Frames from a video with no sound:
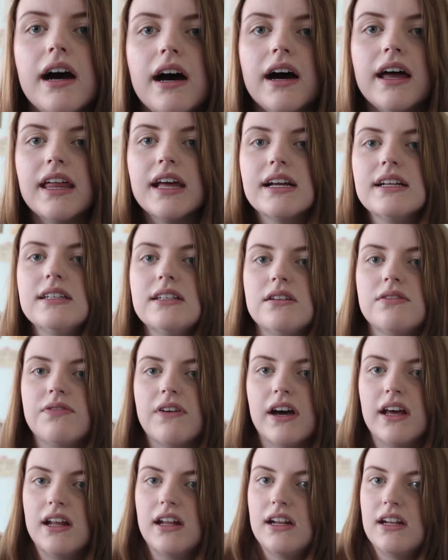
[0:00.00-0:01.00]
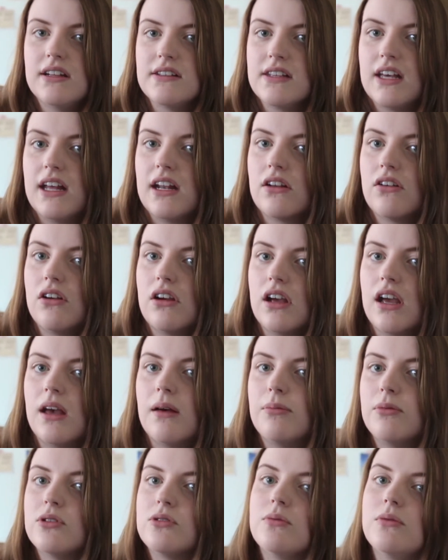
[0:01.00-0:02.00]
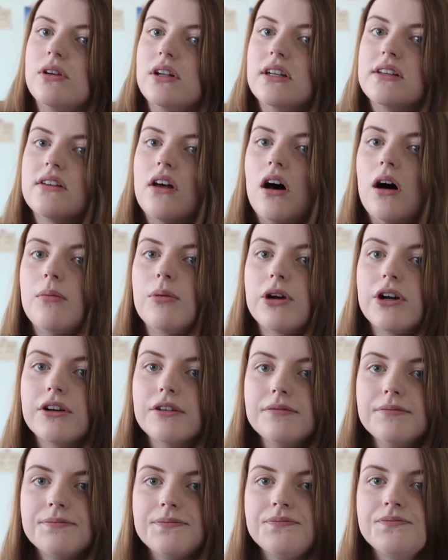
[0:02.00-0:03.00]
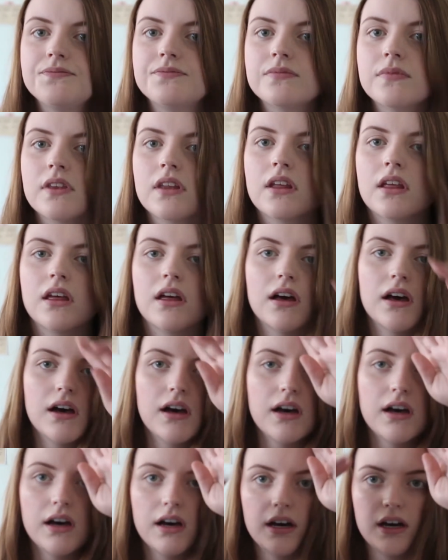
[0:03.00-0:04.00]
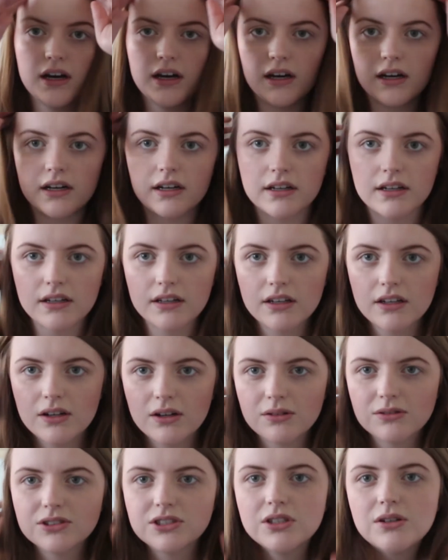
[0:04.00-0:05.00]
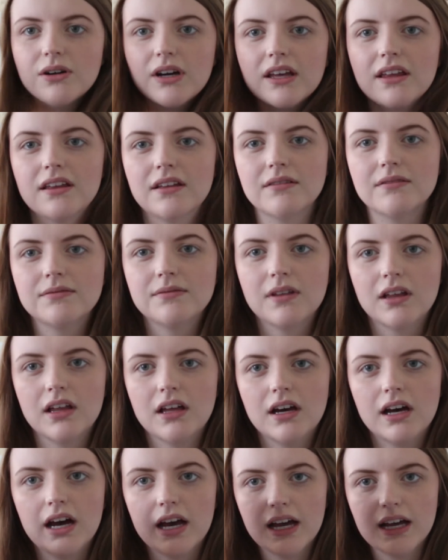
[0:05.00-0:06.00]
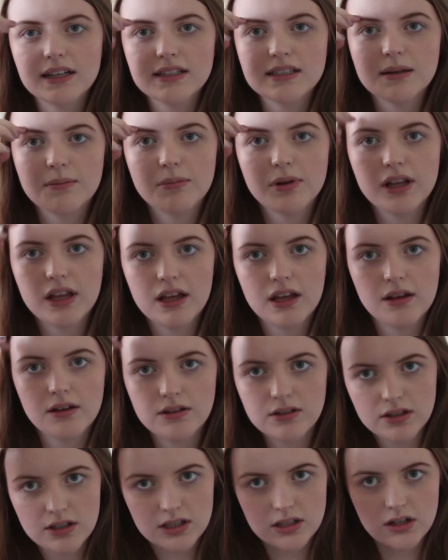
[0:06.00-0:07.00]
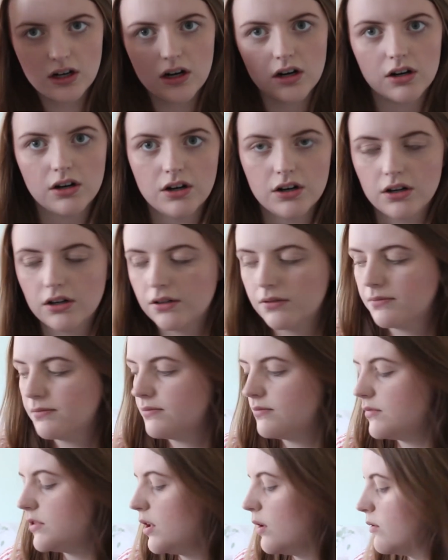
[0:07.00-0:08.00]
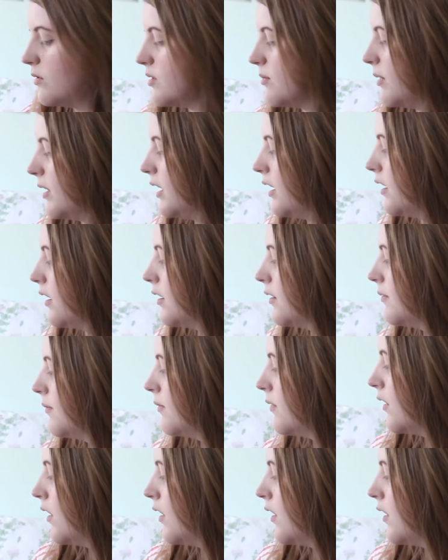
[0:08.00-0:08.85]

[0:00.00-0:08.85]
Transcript: I like to define it as Anna Green Gables would as auburn. You know, so I guess I'm playing to the darker tones of my hair.